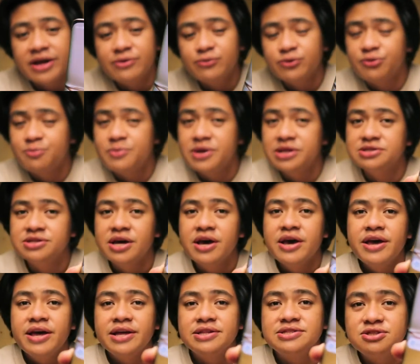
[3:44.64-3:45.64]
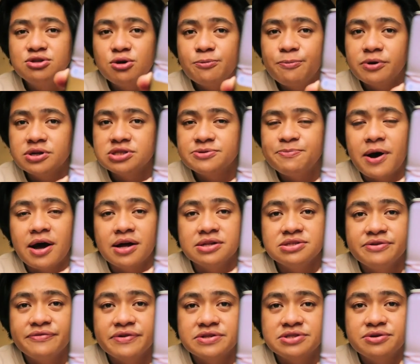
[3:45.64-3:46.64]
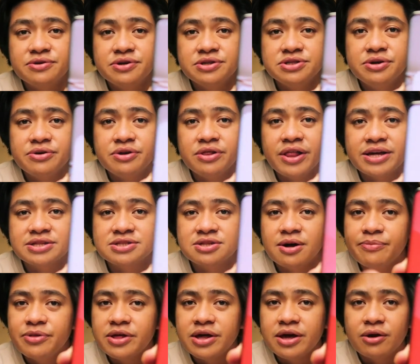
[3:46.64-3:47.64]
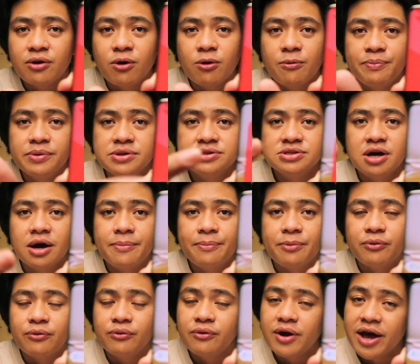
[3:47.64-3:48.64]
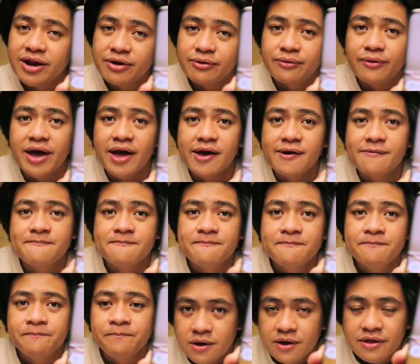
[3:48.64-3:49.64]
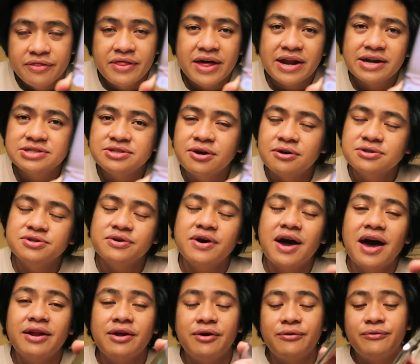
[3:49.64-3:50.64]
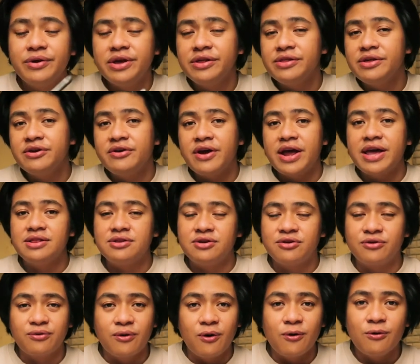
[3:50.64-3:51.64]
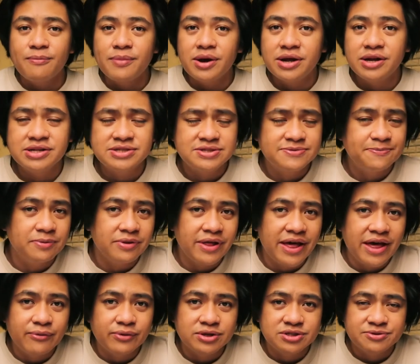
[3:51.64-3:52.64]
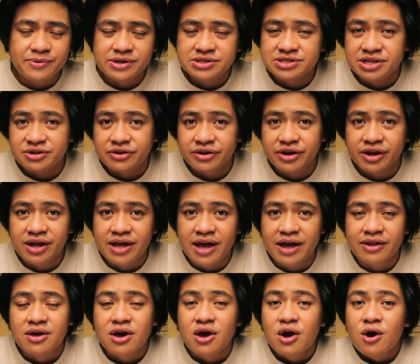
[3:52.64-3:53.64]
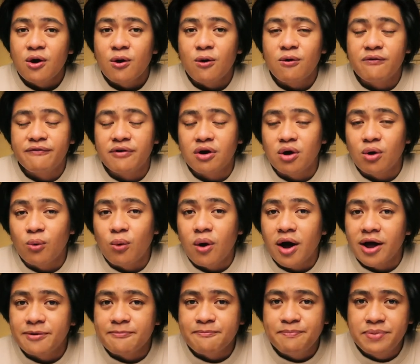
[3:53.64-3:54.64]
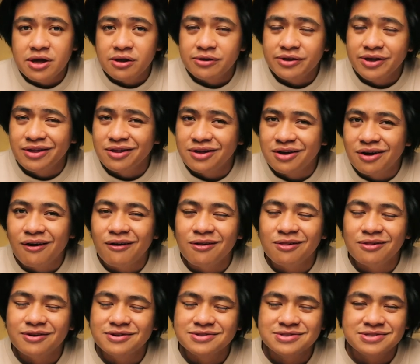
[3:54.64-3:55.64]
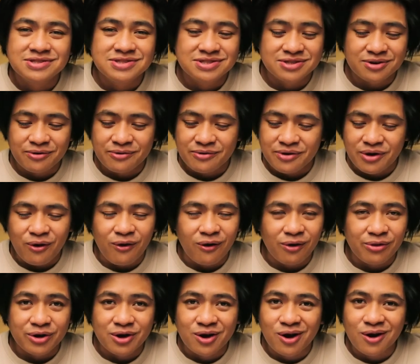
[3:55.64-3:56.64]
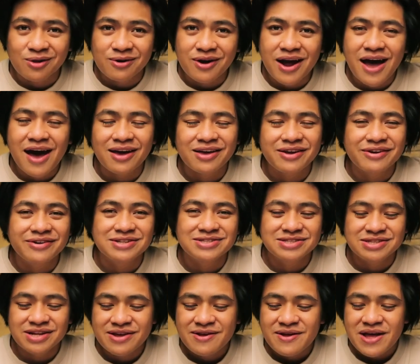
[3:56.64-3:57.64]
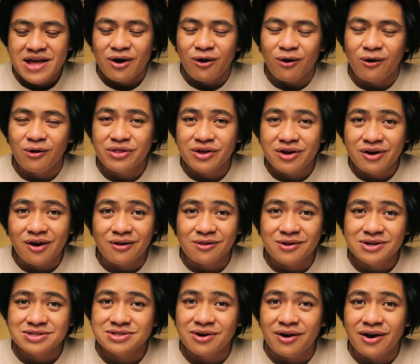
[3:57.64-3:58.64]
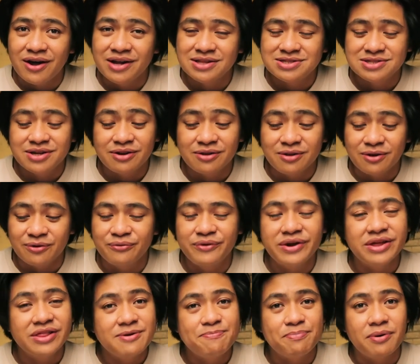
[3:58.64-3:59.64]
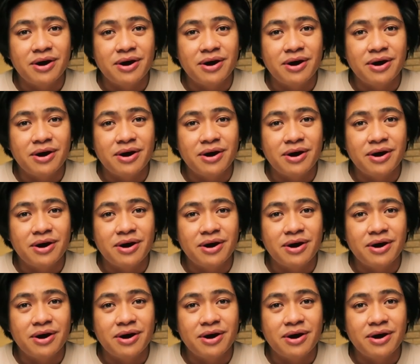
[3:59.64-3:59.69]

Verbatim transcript: rate, which means it's super responsive. As soon as you click something, it opens up right away. Then it's also got a really great chroma display, which means that you're going to get over one billion colors. So all the color accuracy, all the colors on it's going to look really